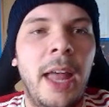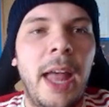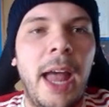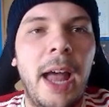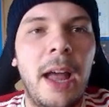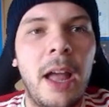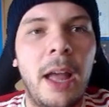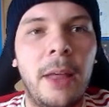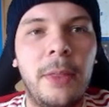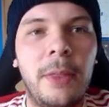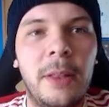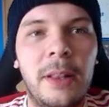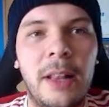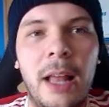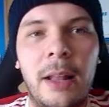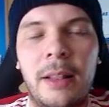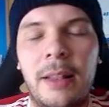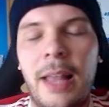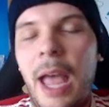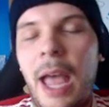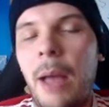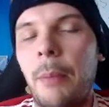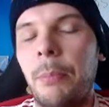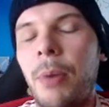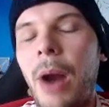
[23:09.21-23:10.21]
I think
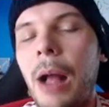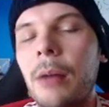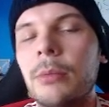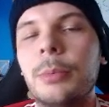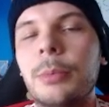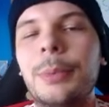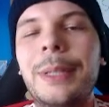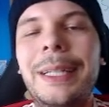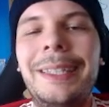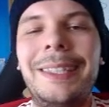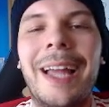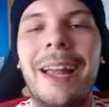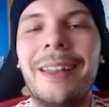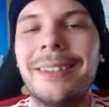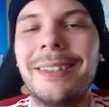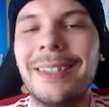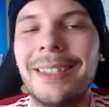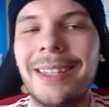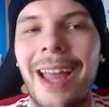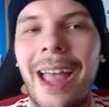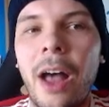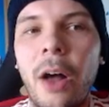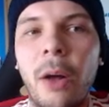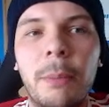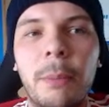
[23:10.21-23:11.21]
that probably
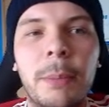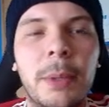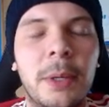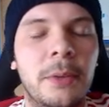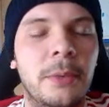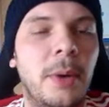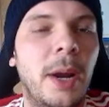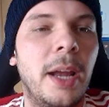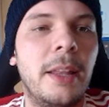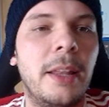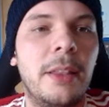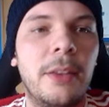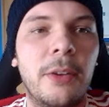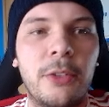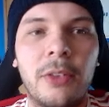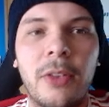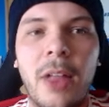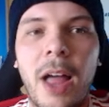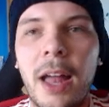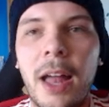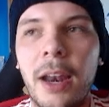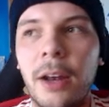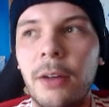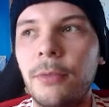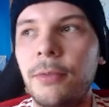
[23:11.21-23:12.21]
doesn't help, right? There's a
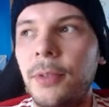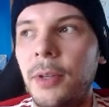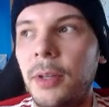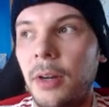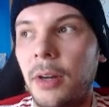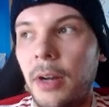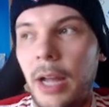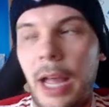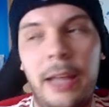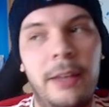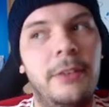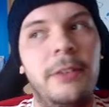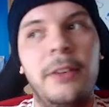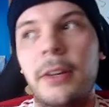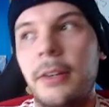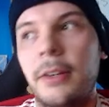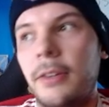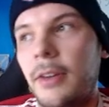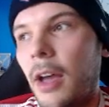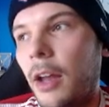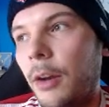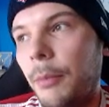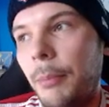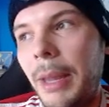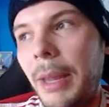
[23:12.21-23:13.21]
lot of, you know, I see a
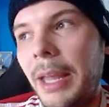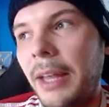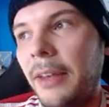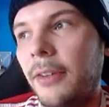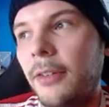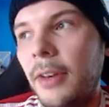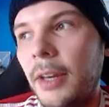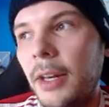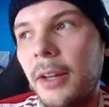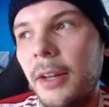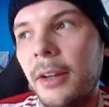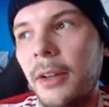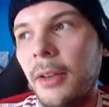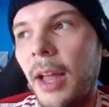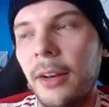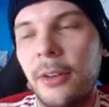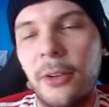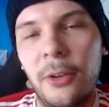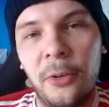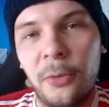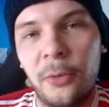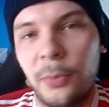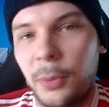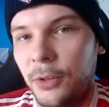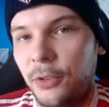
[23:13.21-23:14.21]
ton of Man City
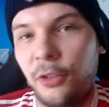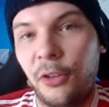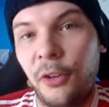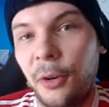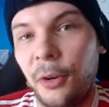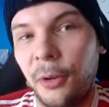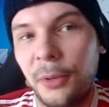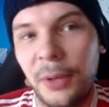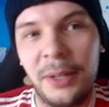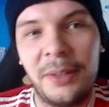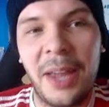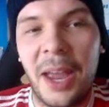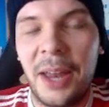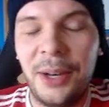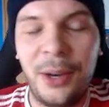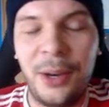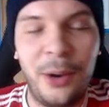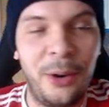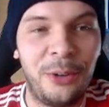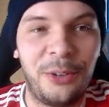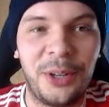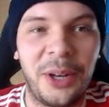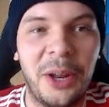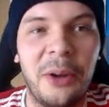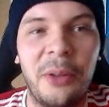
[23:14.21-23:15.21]
collectors, which surely 10
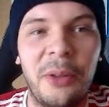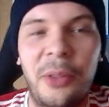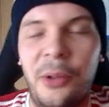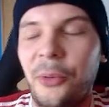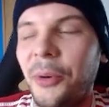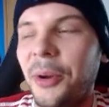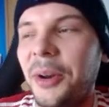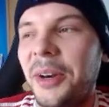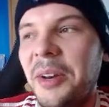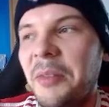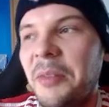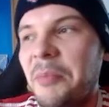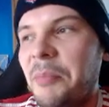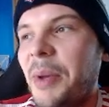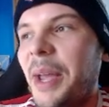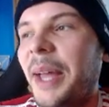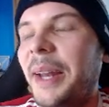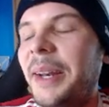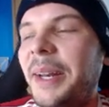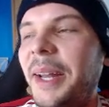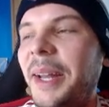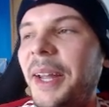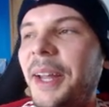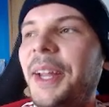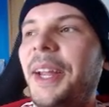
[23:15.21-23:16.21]
years ago there wouldn't have
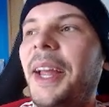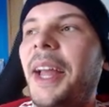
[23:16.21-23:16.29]
been.